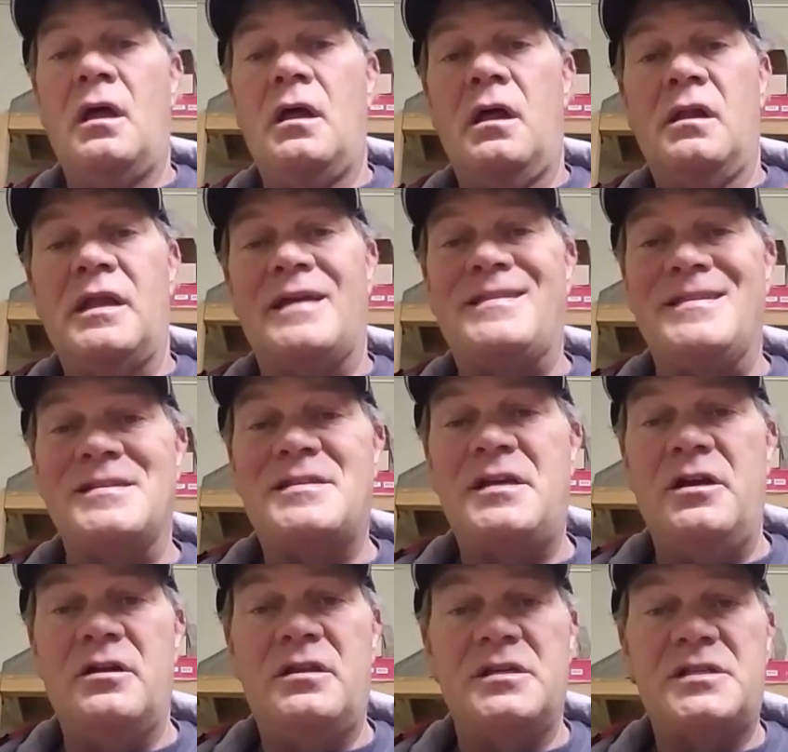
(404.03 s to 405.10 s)
Like this
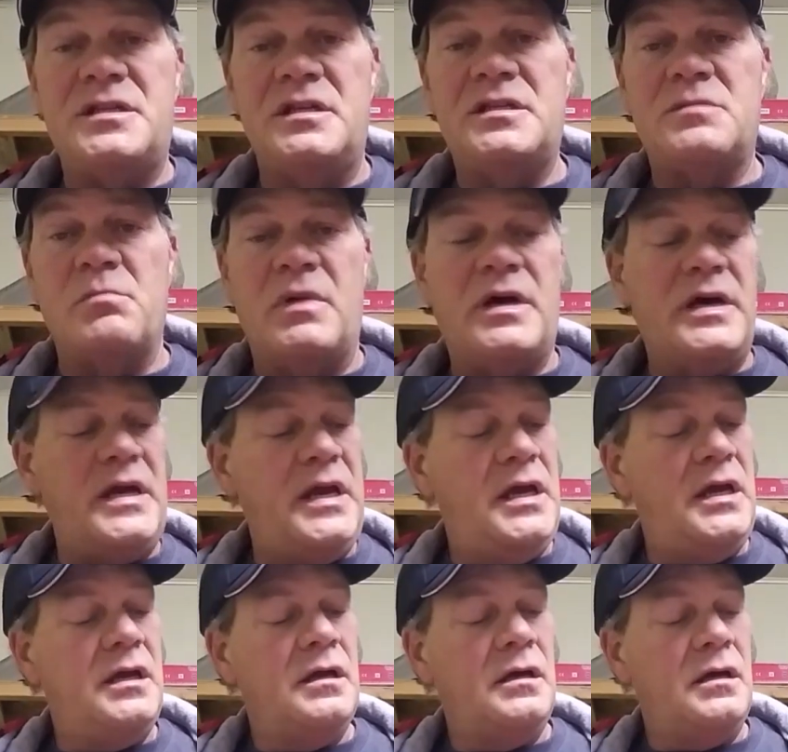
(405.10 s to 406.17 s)
here, this is
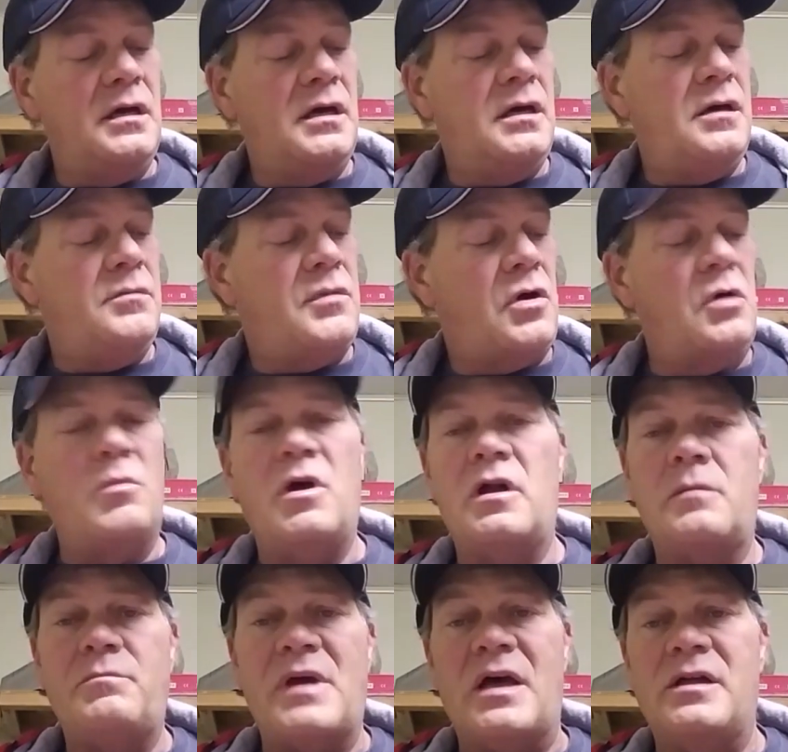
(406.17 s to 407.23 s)
my
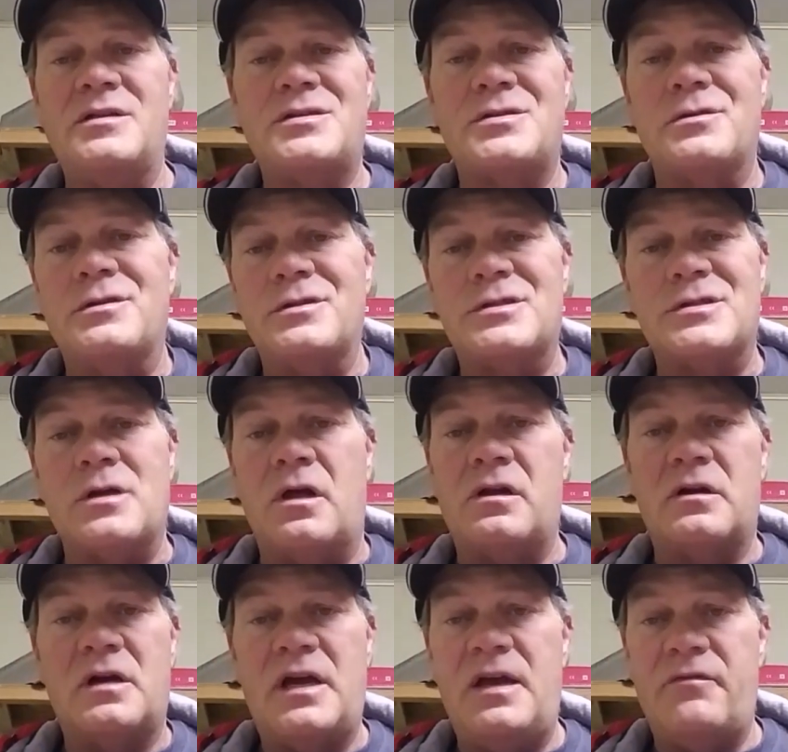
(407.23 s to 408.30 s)
harmonic balancer
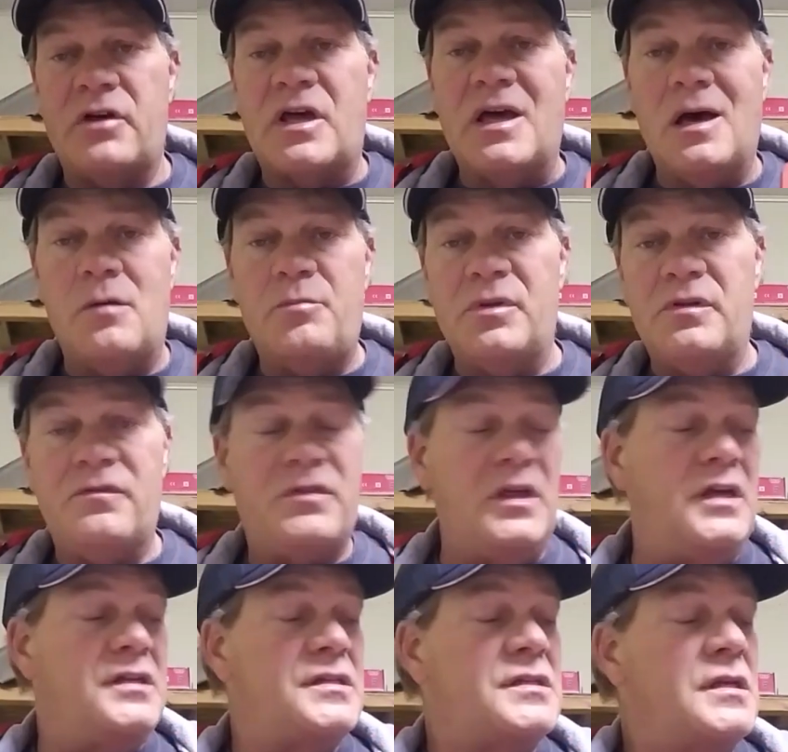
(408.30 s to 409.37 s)
installer. I have a couple of
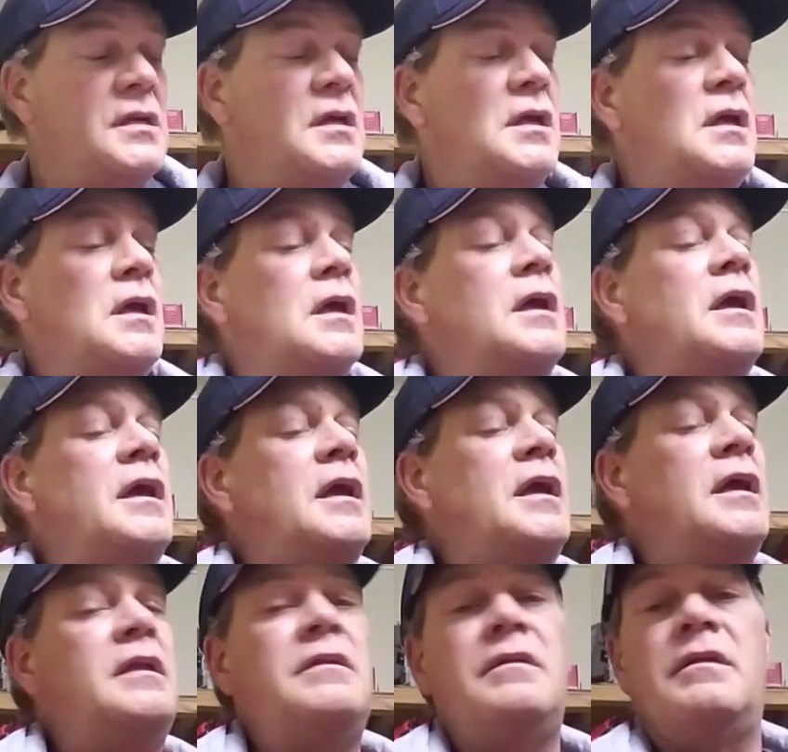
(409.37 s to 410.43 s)
these,
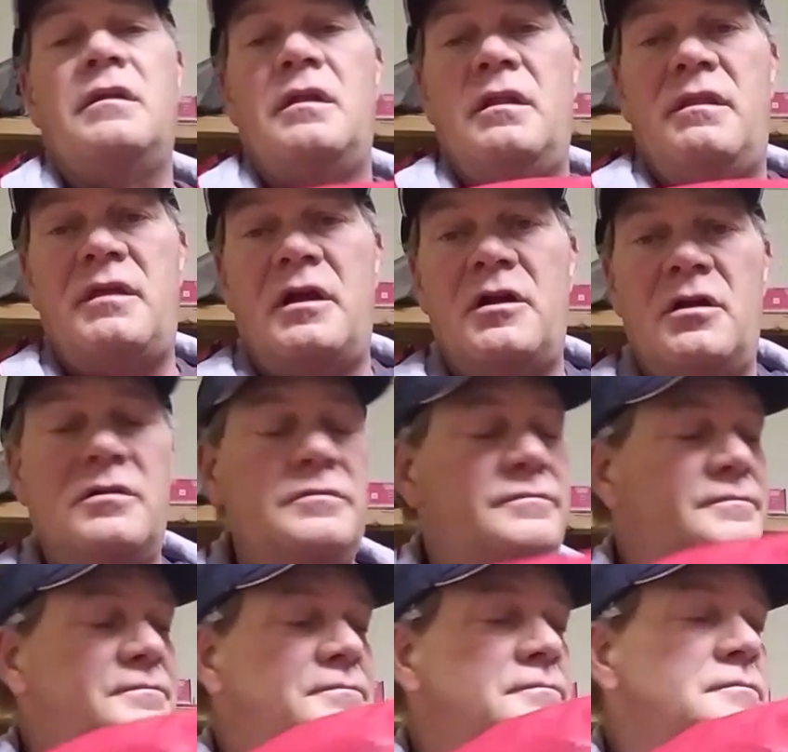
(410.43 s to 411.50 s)
and they're
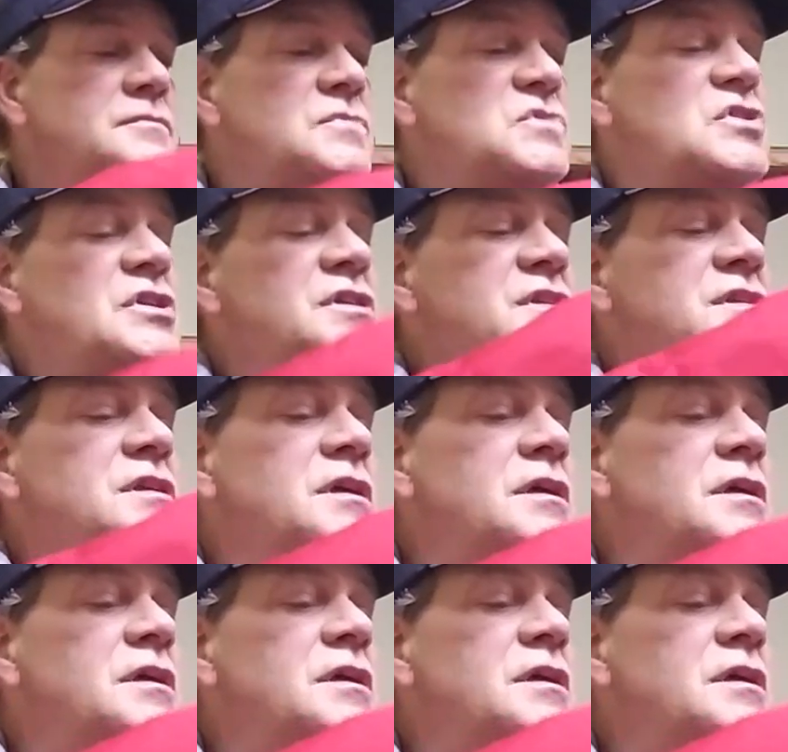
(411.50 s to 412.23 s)
just